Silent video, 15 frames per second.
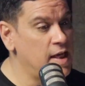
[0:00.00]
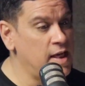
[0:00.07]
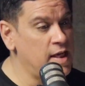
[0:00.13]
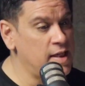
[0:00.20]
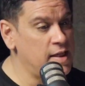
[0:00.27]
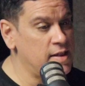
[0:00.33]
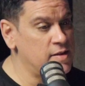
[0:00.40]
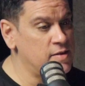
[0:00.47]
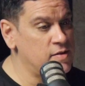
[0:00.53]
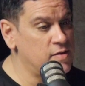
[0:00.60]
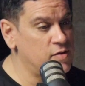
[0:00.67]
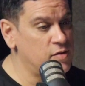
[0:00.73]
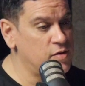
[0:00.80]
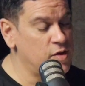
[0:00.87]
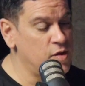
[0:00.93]

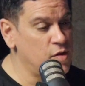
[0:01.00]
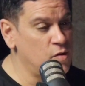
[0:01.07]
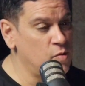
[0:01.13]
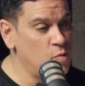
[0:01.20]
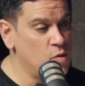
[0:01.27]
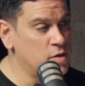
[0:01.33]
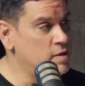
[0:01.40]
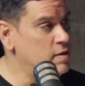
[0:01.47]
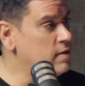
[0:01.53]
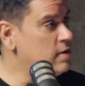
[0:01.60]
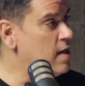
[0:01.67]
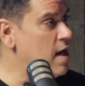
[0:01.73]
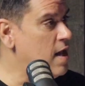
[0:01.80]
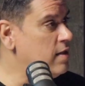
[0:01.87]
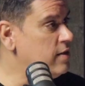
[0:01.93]
and, you know, worked in
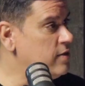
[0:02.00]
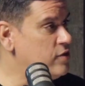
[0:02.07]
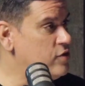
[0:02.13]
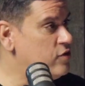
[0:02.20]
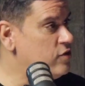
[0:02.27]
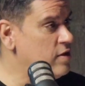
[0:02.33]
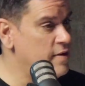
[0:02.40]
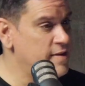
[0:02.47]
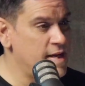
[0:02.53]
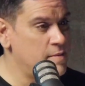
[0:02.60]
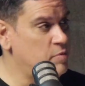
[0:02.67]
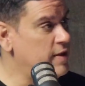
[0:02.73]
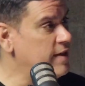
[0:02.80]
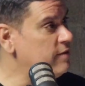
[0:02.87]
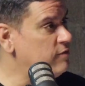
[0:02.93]
college on
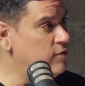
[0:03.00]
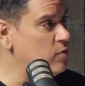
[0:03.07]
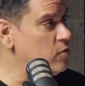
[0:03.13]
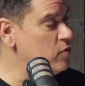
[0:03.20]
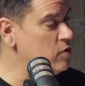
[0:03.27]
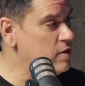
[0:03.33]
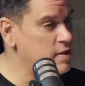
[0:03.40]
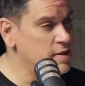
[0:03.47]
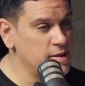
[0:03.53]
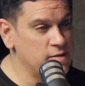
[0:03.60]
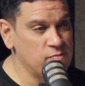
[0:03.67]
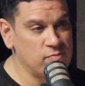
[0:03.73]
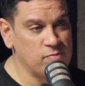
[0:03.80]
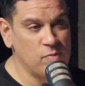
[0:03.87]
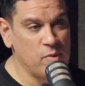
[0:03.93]
that plant floor and
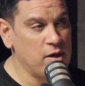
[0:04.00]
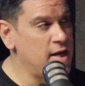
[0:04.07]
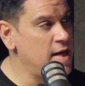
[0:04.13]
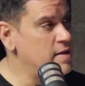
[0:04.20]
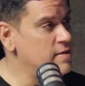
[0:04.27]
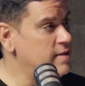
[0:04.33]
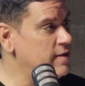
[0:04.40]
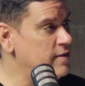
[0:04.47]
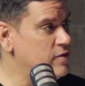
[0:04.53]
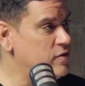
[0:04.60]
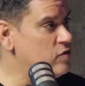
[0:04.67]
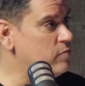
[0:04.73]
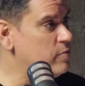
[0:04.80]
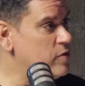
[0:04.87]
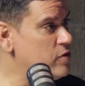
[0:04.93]
in warehousing and
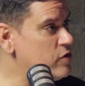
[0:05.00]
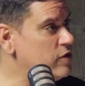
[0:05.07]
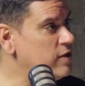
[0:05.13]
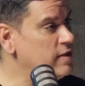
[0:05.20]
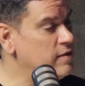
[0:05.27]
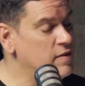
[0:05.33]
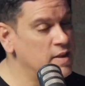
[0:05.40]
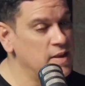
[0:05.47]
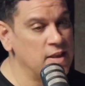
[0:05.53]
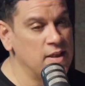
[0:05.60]
distribution.